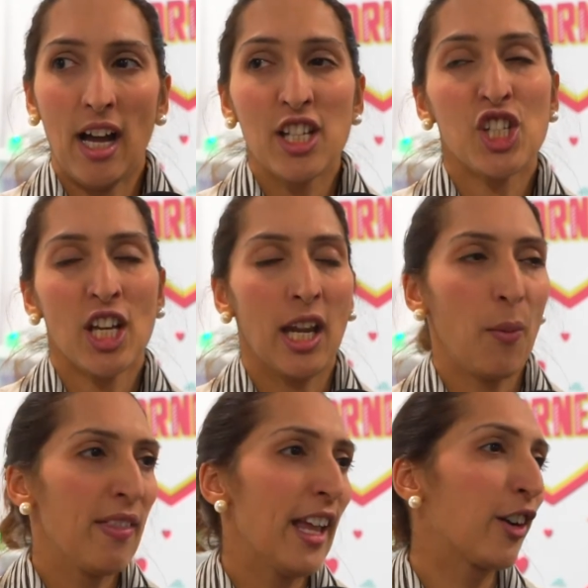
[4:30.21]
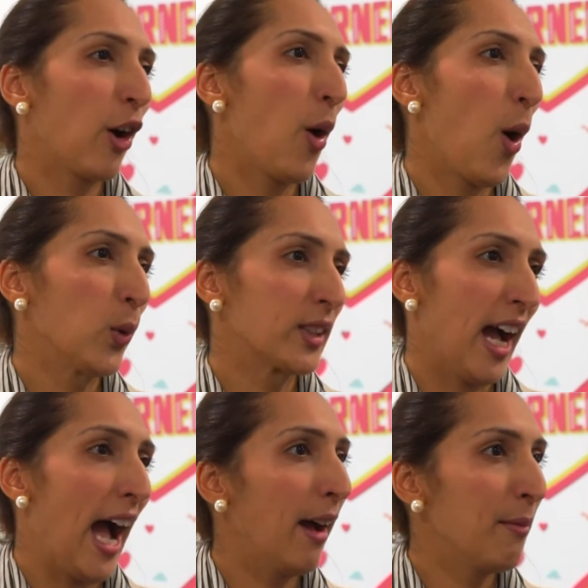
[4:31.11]
inshallah, when they grow older,
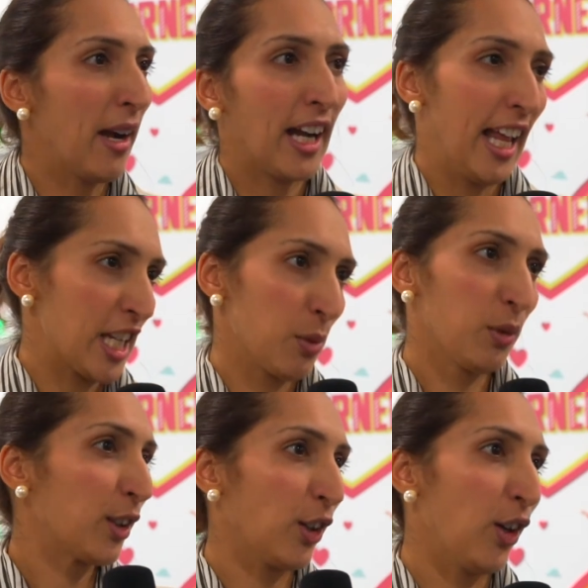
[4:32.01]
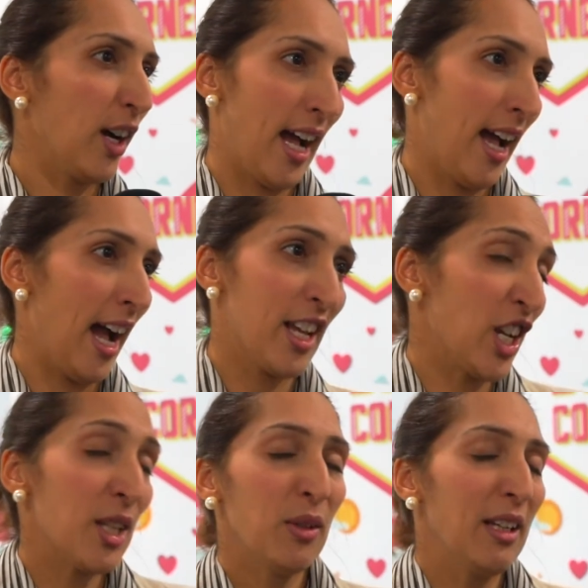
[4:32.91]
my collection will grow. I
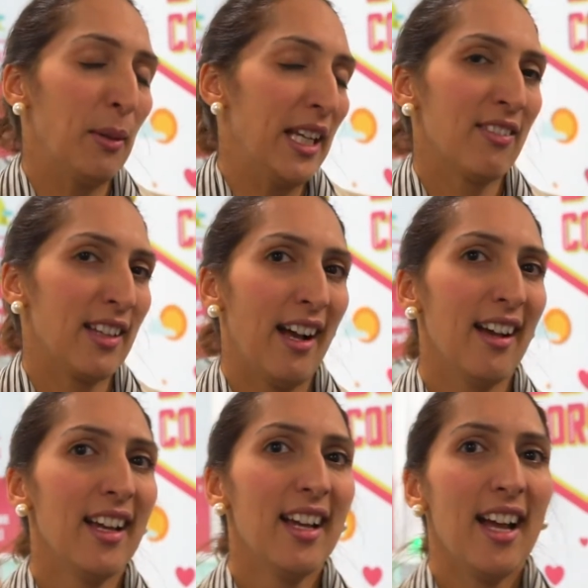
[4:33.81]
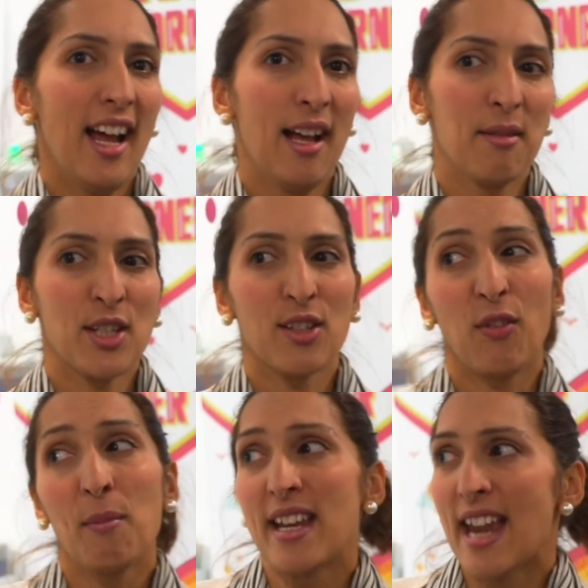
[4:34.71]
genuinely believe that. So
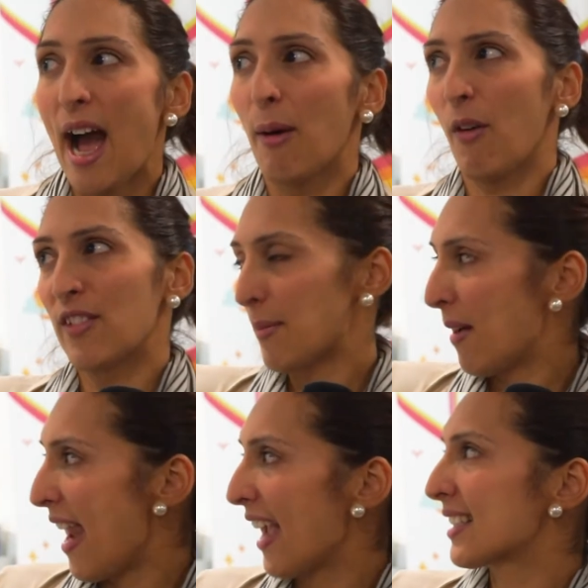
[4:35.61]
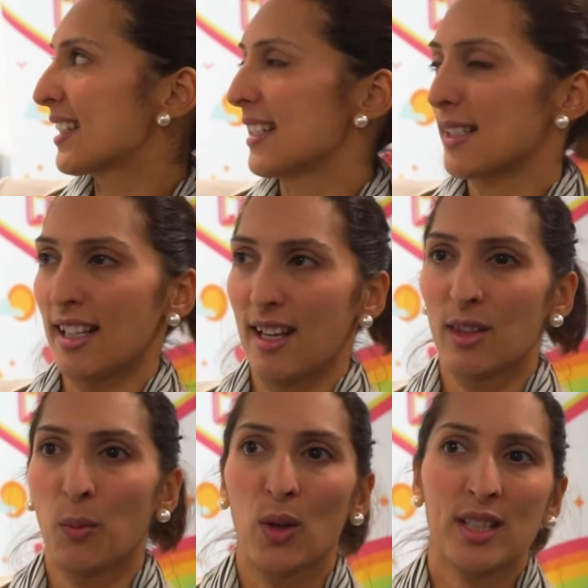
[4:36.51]
for me now, obviously my next is
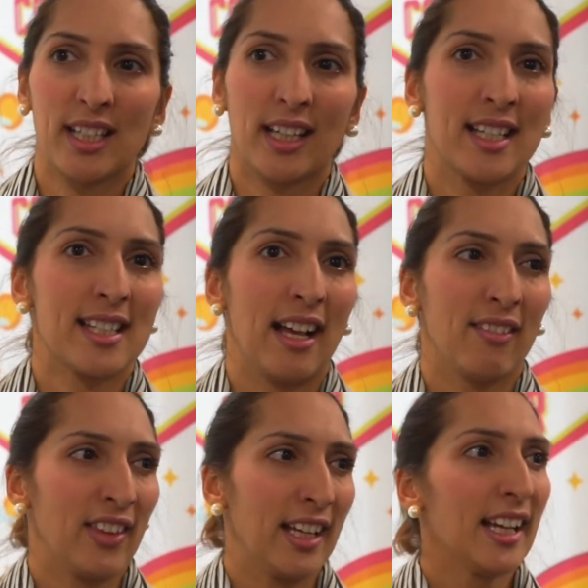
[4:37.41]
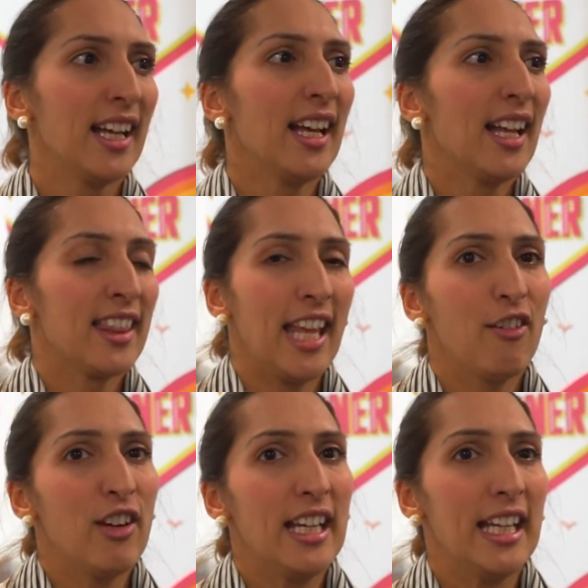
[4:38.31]
the wall stickers. I think they
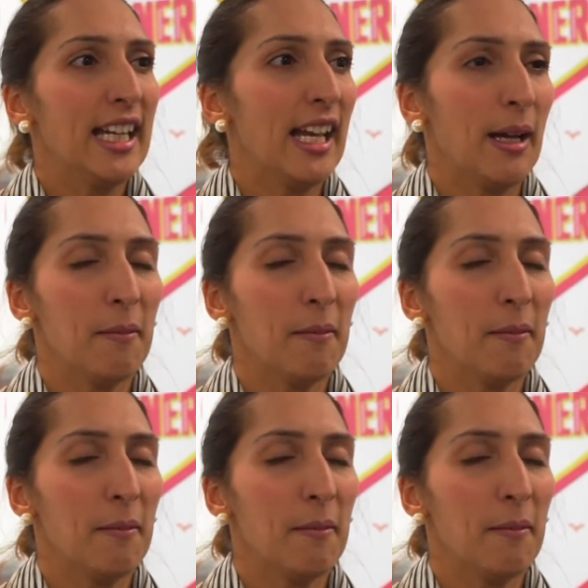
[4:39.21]
really,